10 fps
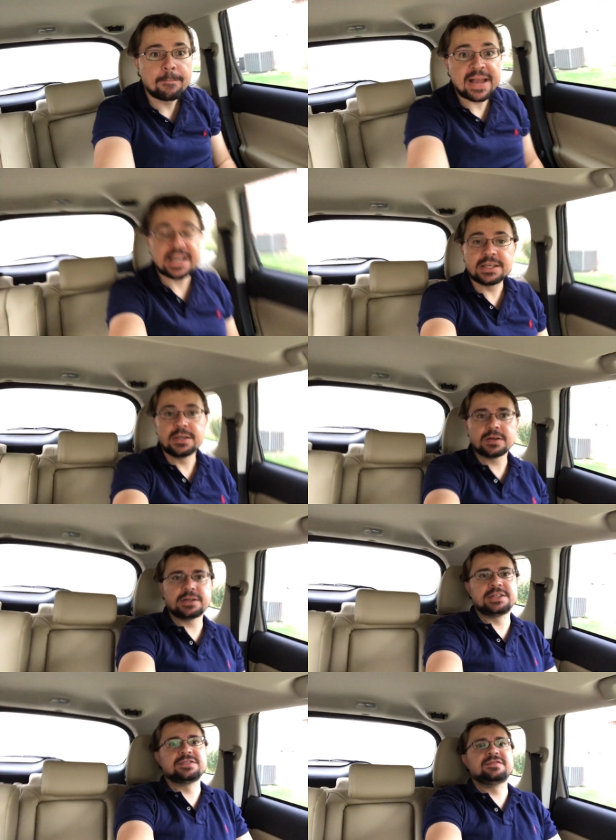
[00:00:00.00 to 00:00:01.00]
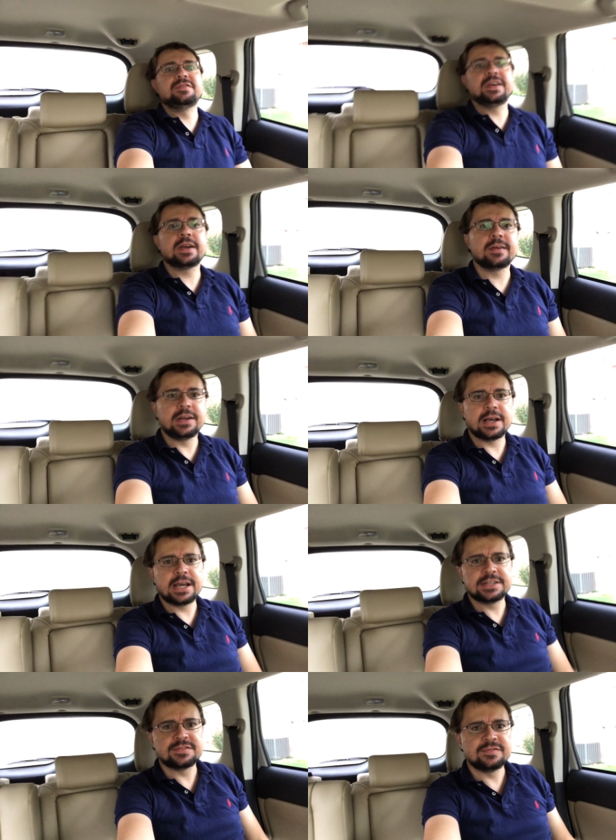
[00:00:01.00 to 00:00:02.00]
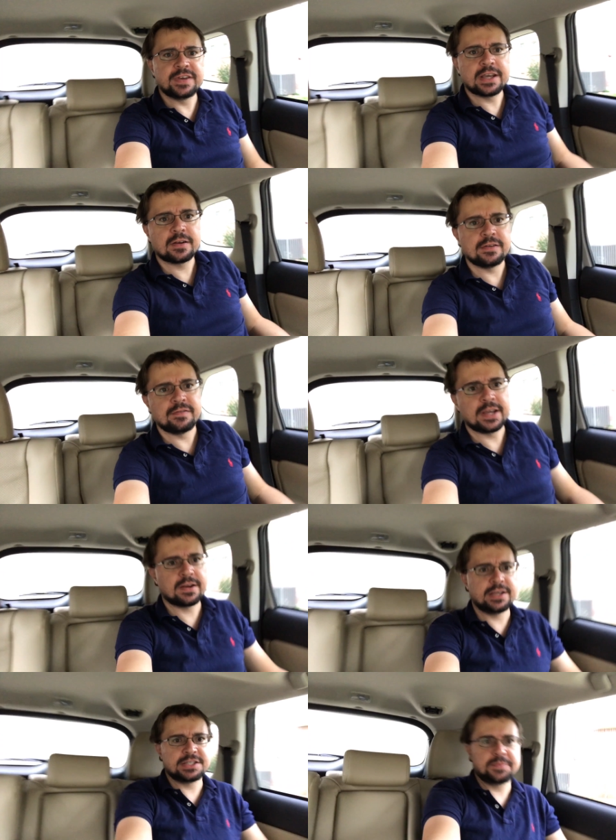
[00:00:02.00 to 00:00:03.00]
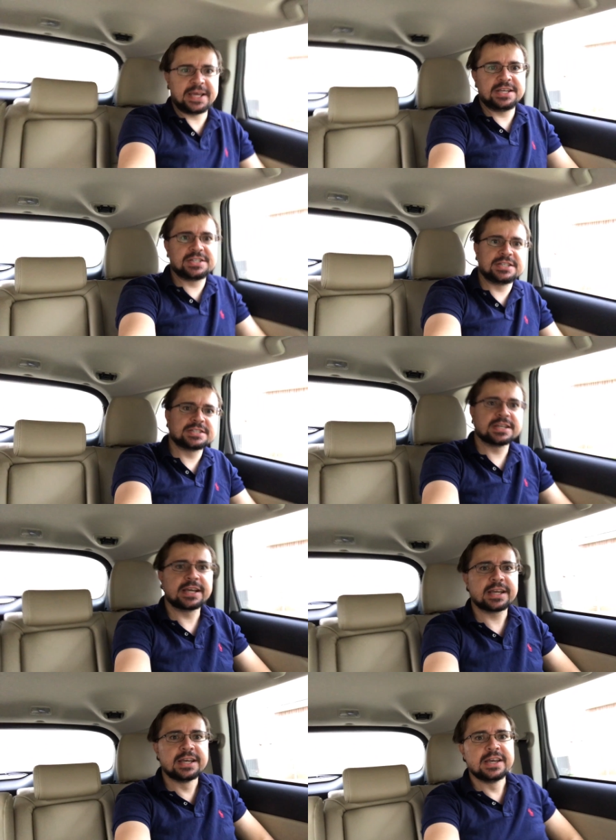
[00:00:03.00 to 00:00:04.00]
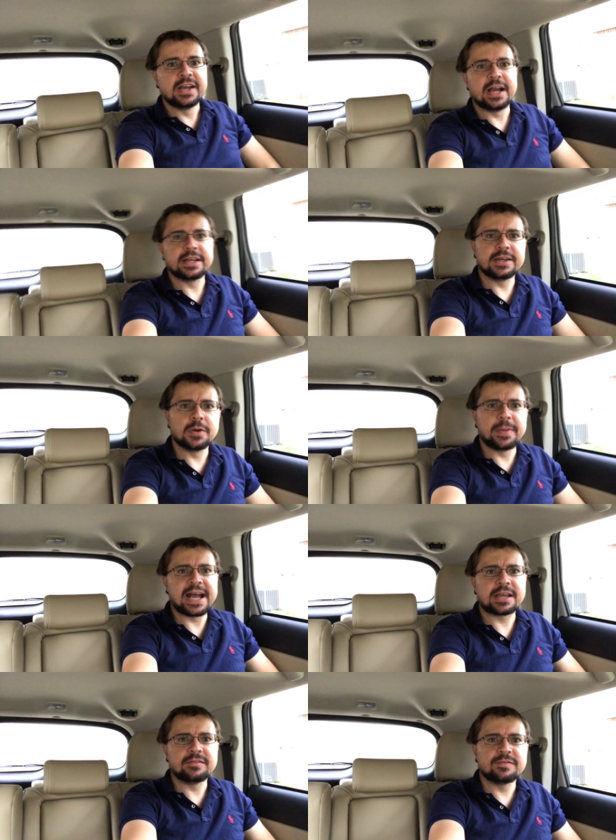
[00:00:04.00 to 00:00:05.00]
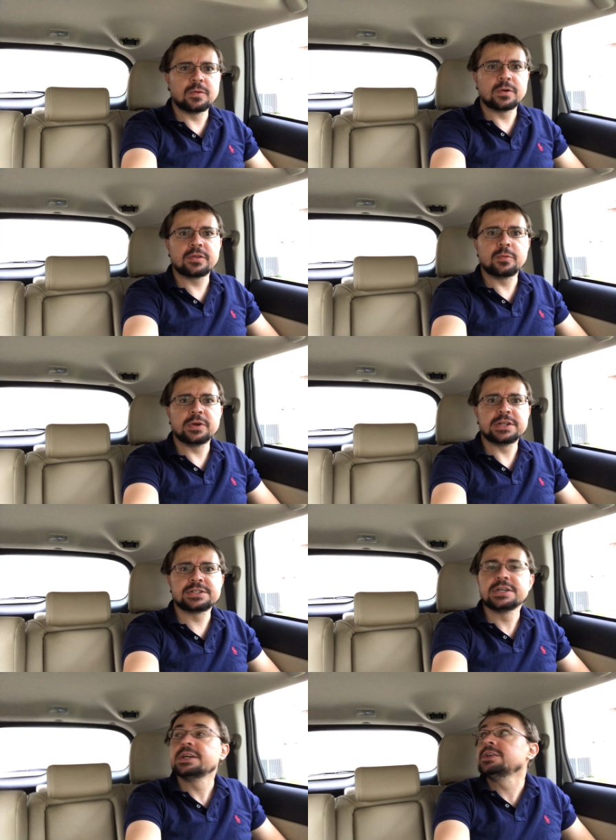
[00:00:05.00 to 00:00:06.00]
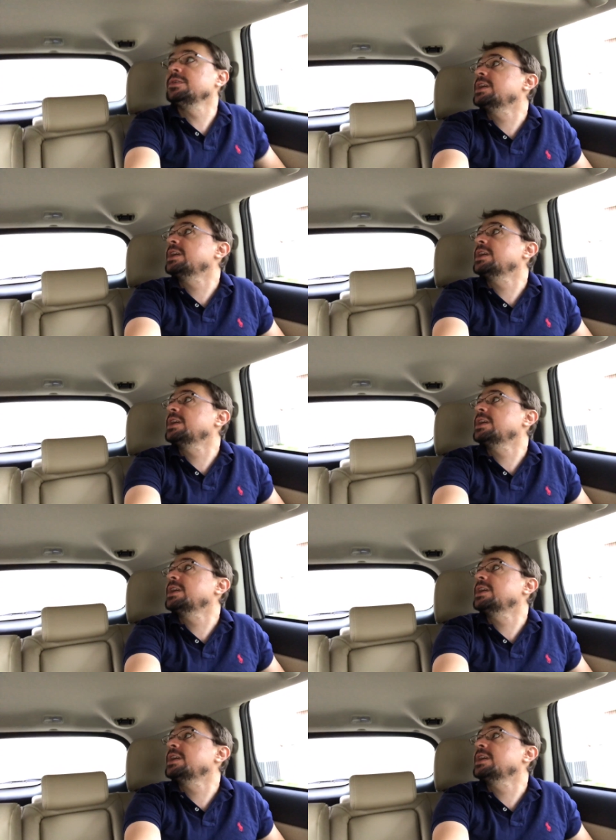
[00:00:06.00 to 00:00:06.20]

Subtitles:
Back here, it is very nice, very, very spacious. Like, I can go back and forth, which you'd